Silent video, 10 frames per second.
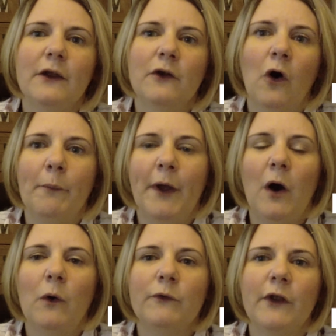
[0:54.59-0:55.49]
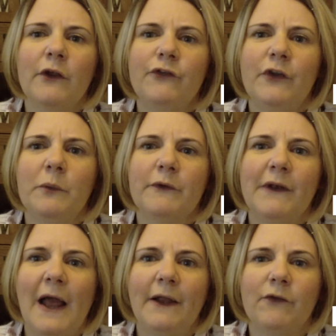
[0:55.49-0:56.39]
got a bit older, she was
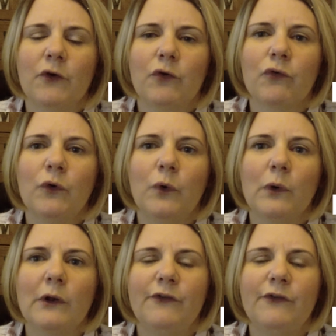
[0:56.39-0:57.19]
late to crawl.